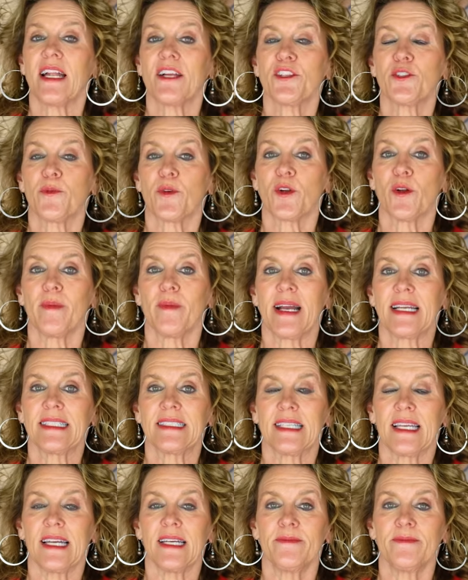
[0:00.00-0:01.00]
an entrepreneurial
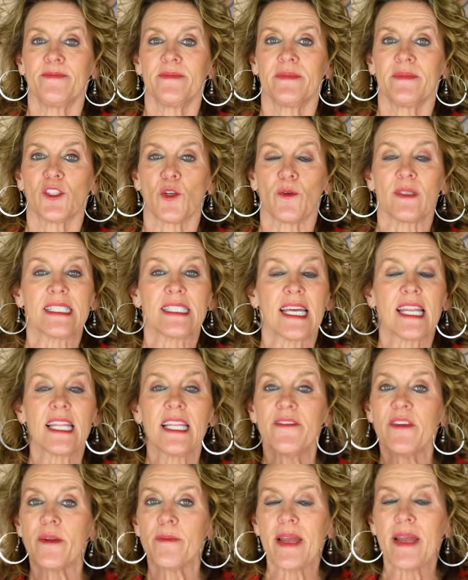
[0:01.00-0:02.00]
mindset. So instead of
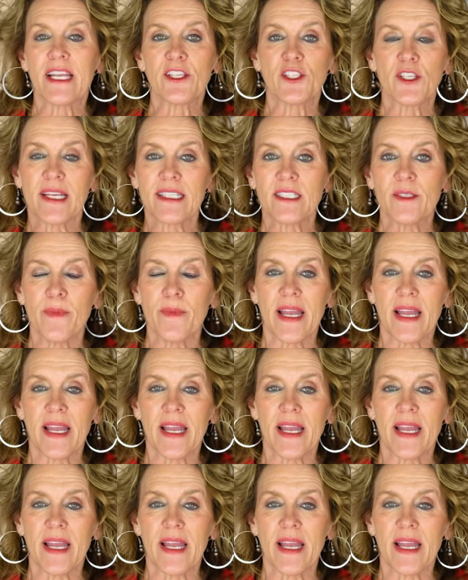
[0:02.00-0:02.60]
living paycheck to